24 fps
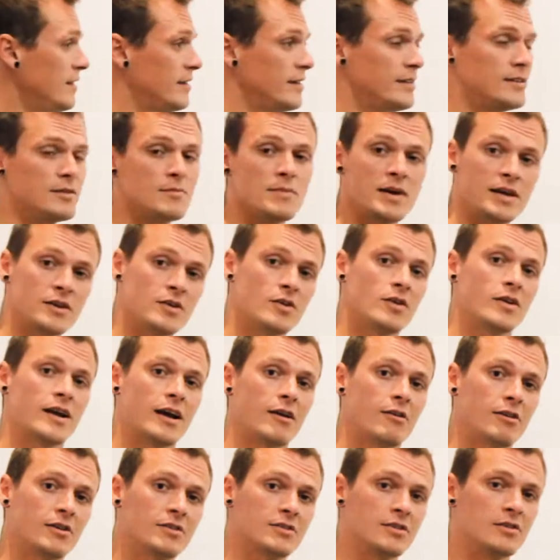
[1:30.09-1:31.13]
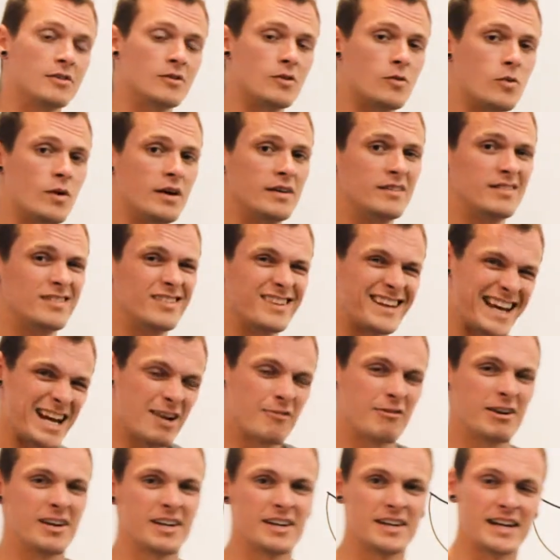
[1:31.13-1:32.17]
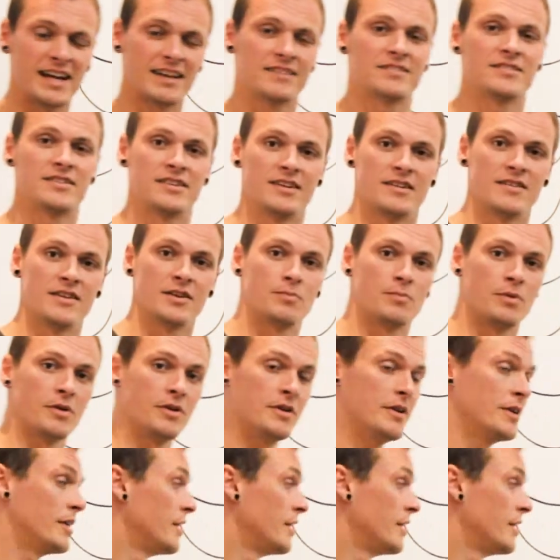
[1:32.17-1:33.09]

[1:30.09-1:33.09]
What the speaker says: to make your character look quite scary and nasty at this point